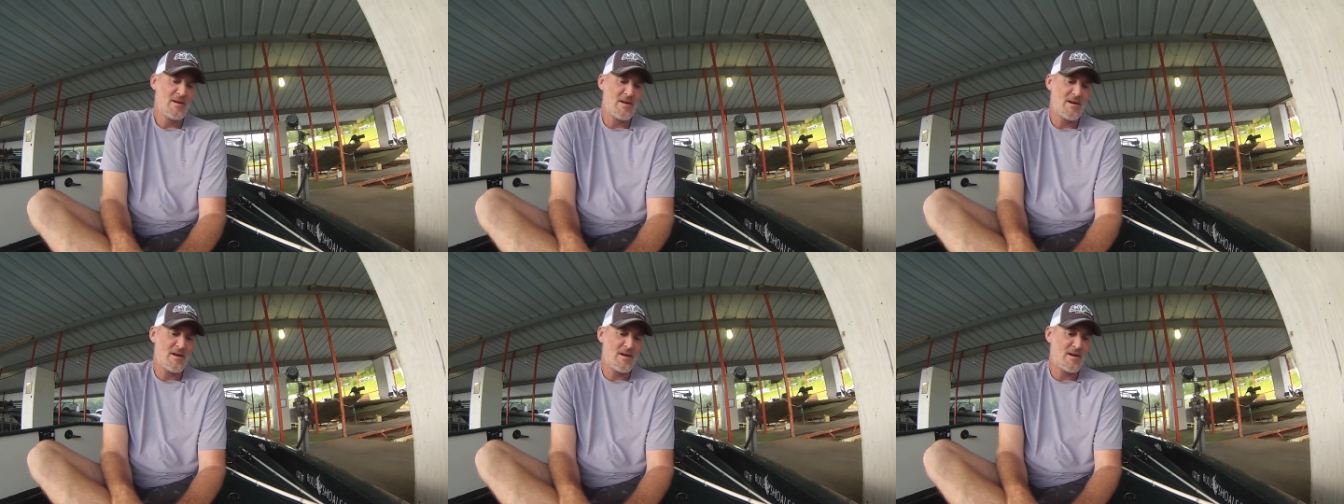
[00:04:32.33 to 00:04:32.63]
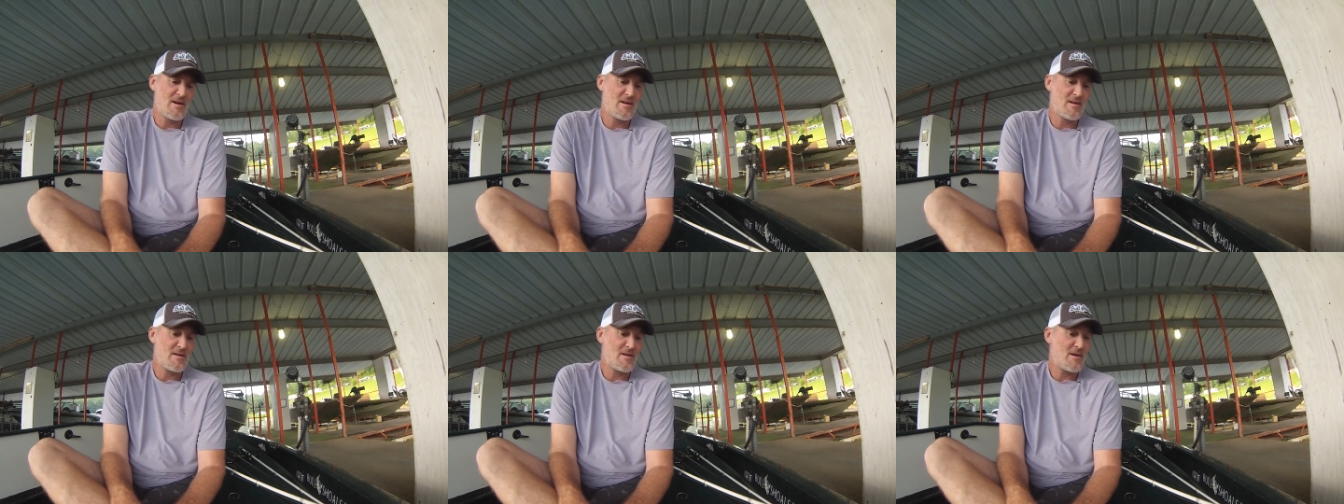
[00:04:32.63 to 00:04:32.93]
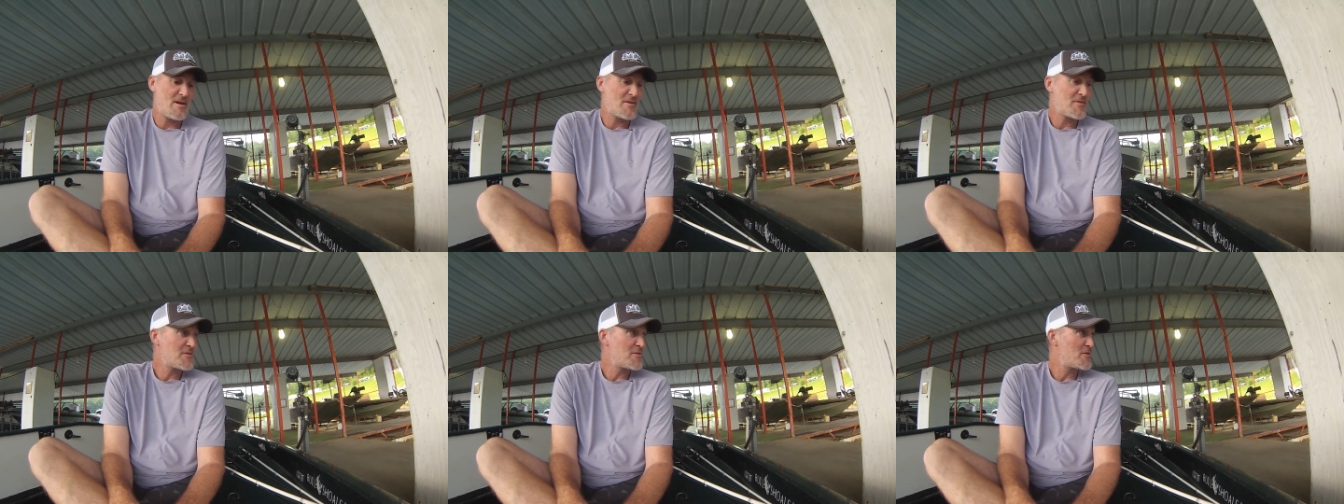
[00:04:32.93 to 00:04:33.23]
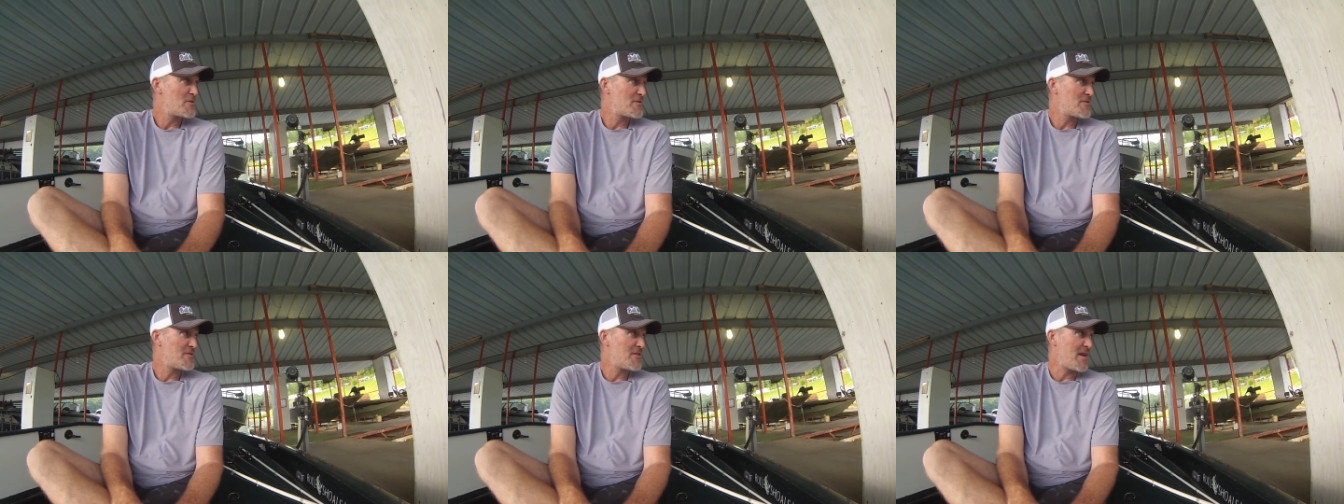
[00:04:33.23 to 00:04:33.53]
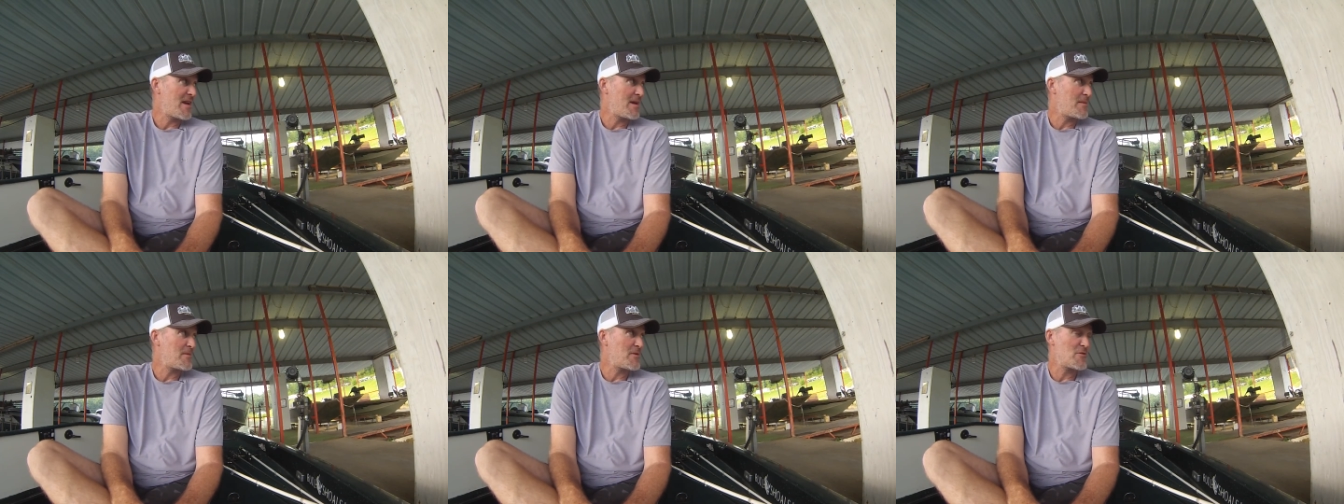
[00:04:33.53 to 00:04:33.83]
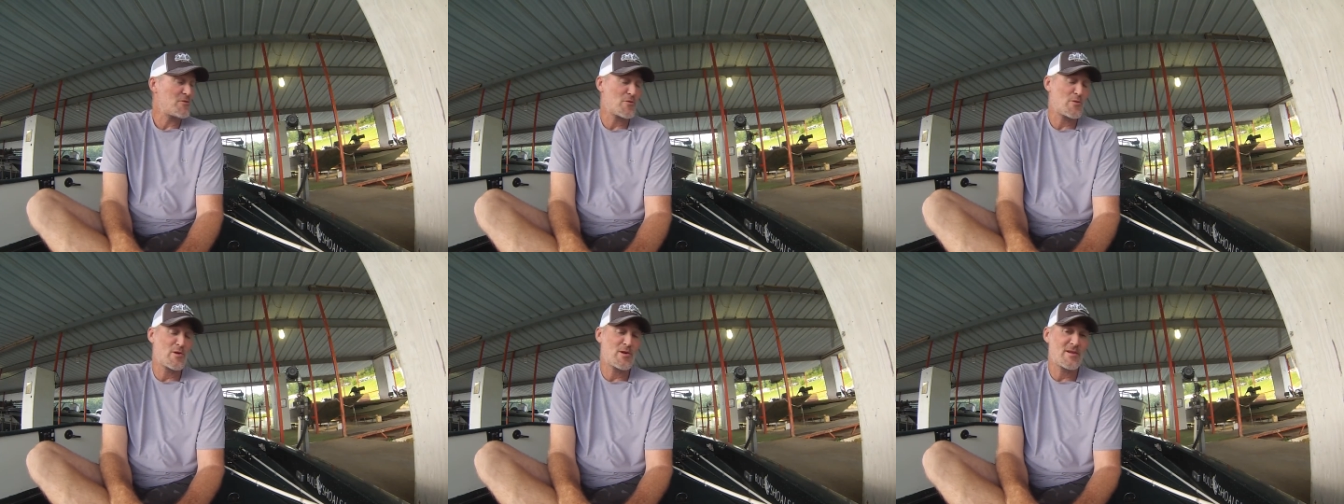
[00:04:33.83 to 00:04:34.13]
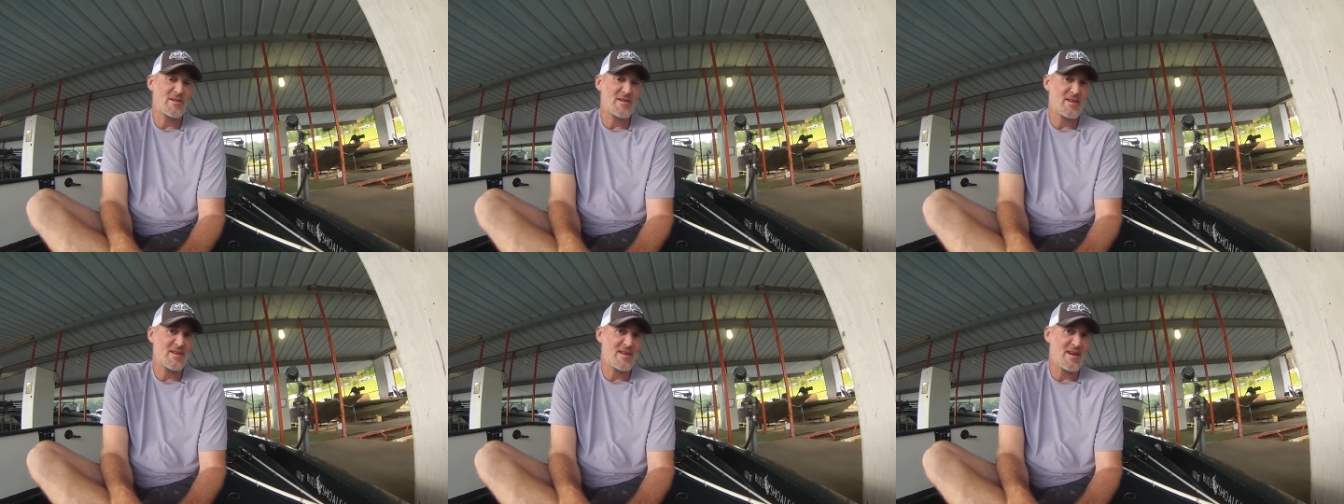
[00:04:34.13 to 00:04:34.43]
Also a Sammy's
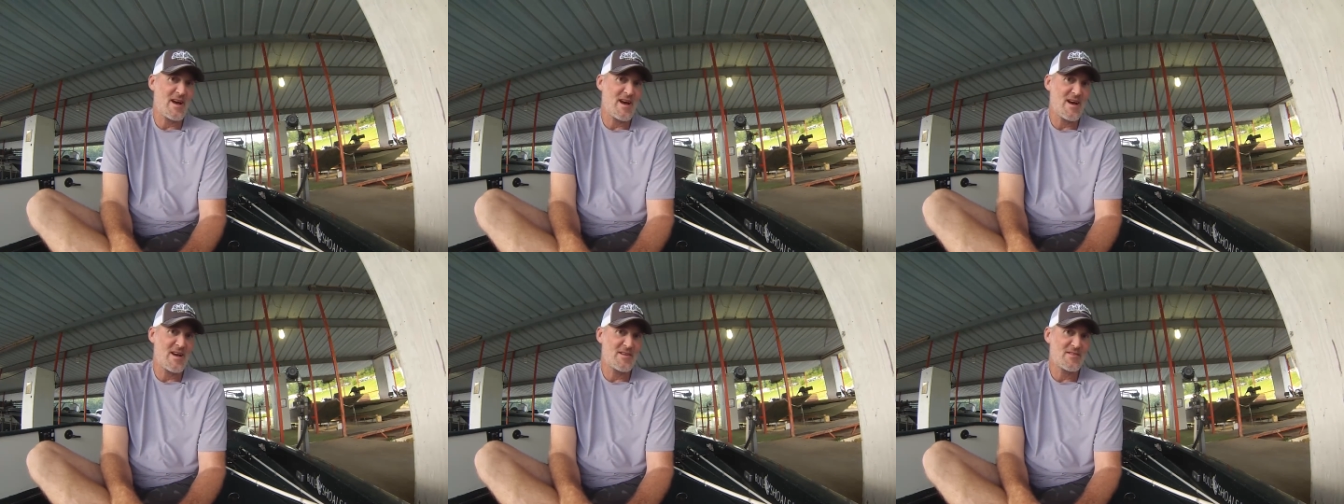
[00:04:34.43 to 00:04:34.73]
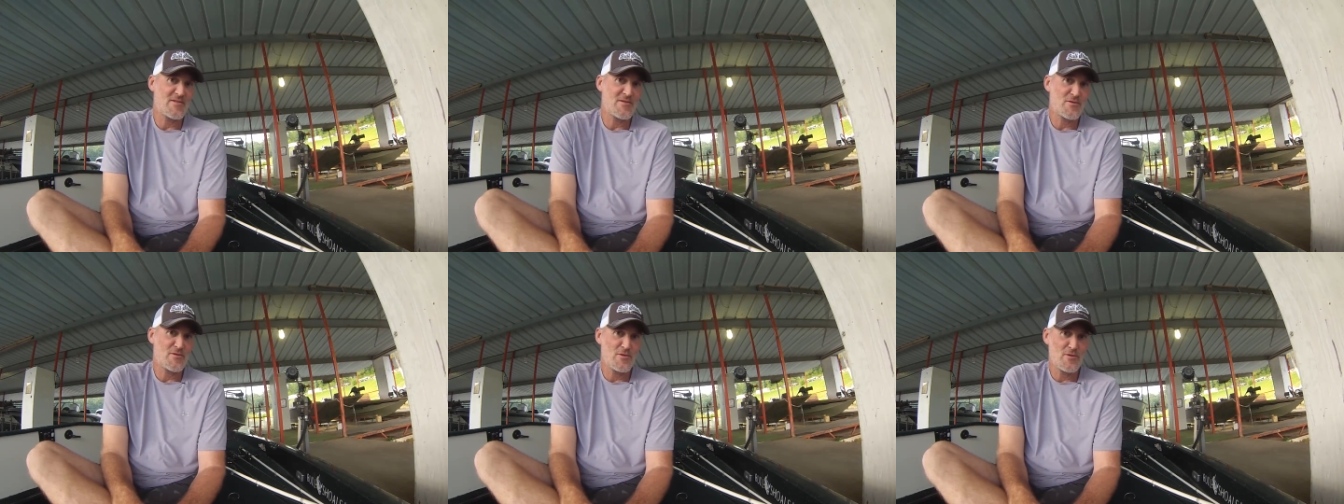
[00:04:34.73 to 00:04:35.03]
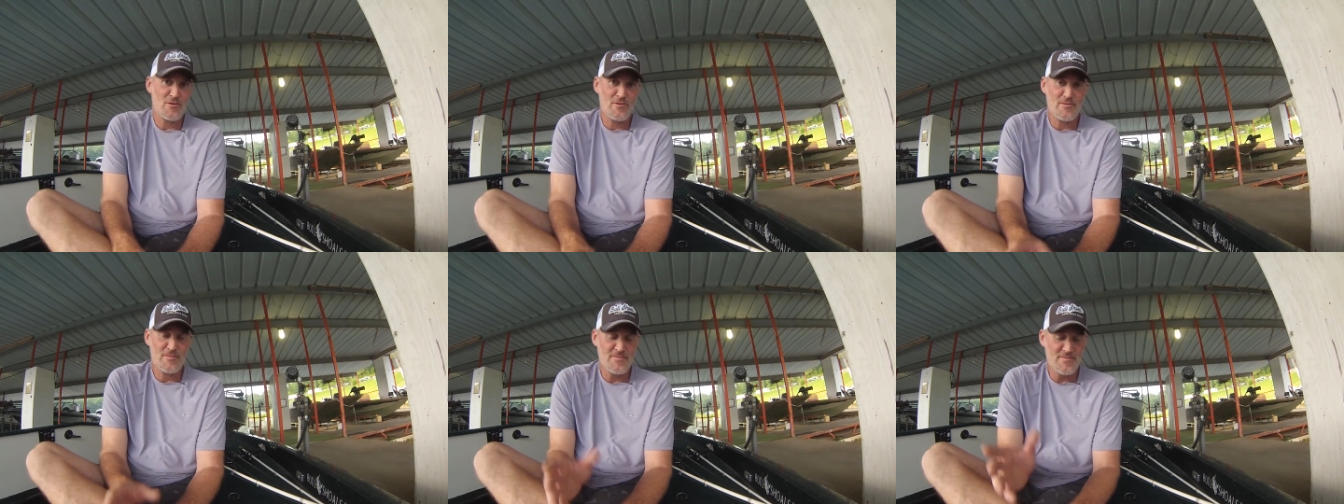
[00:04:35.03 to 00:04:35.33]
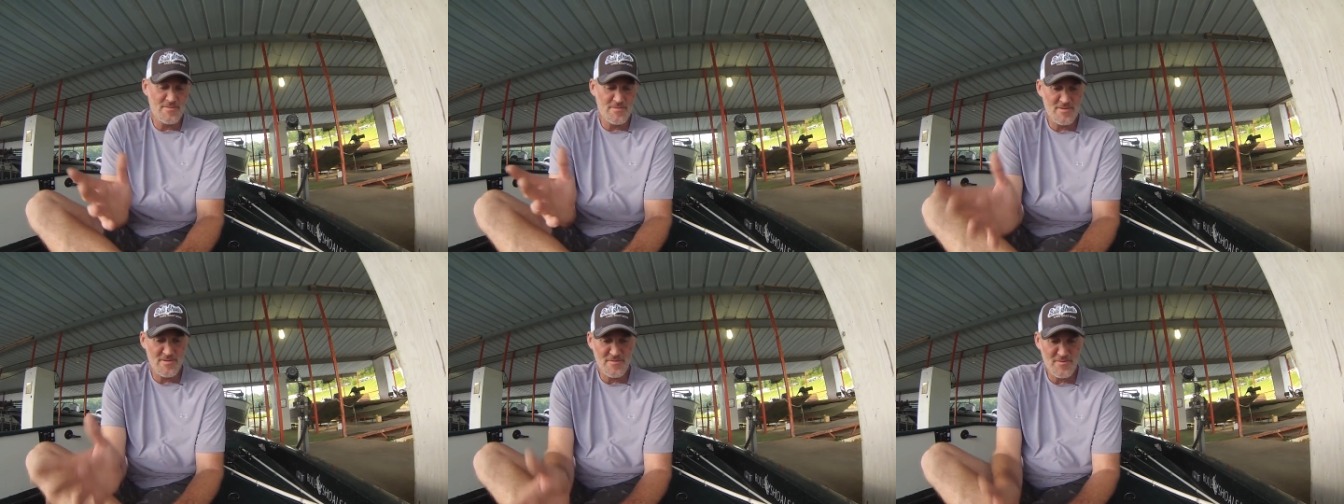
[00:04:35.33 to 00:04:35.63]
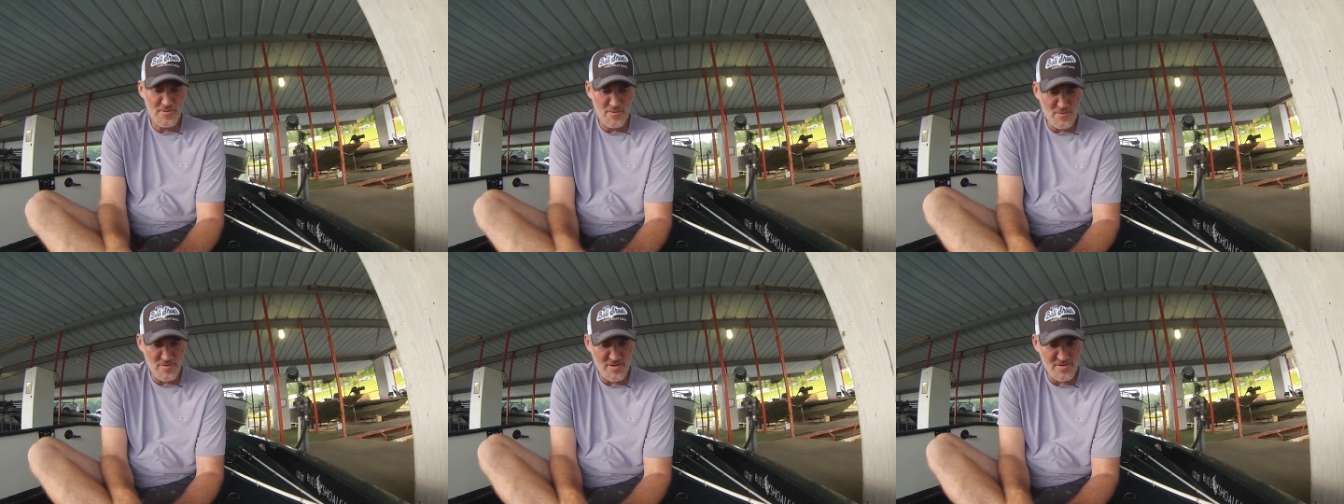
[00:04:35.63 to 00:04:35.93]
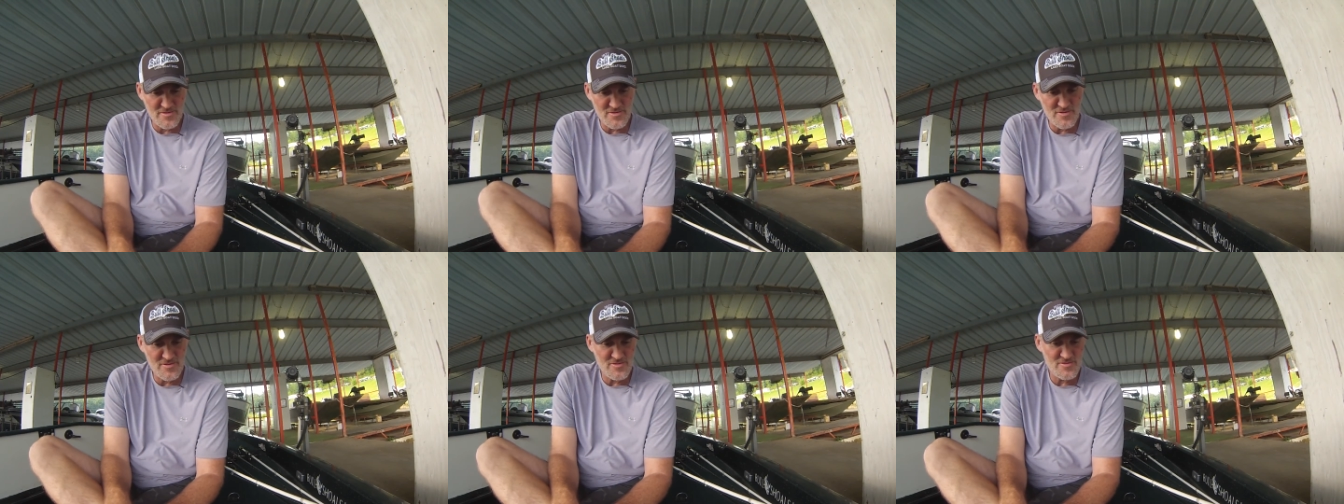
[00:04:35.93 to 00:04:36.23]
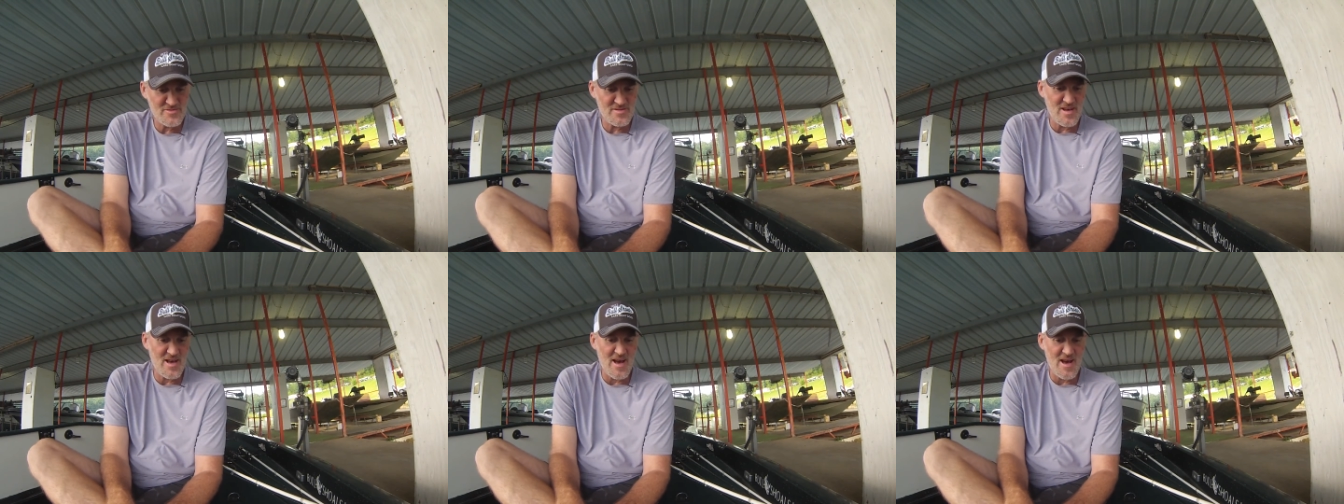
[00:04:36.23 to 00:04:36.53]
working, guys, so if you want to
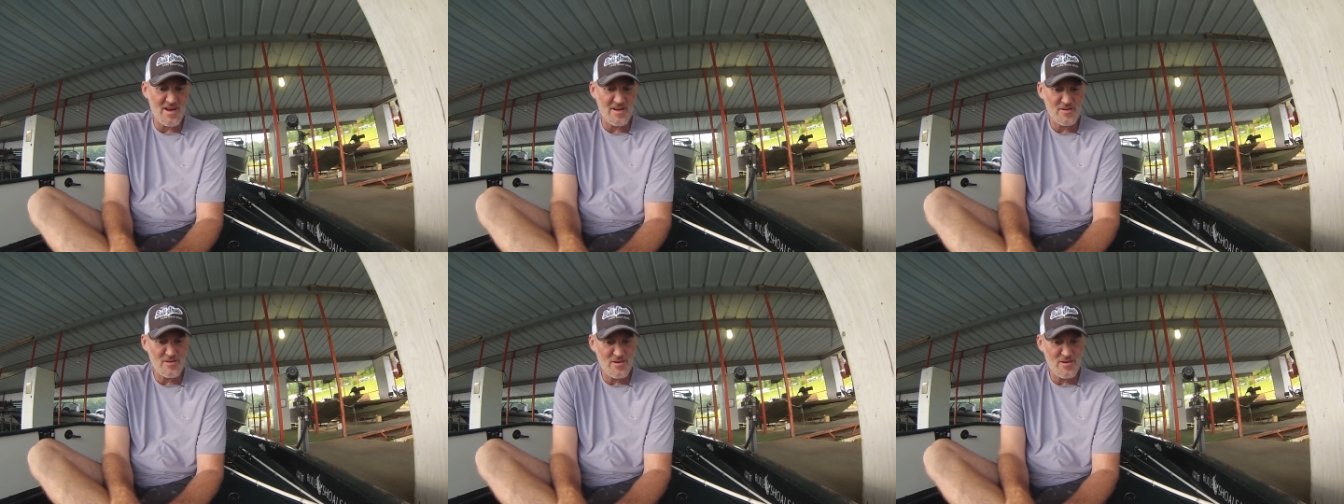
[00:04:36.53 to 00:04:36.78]
use that,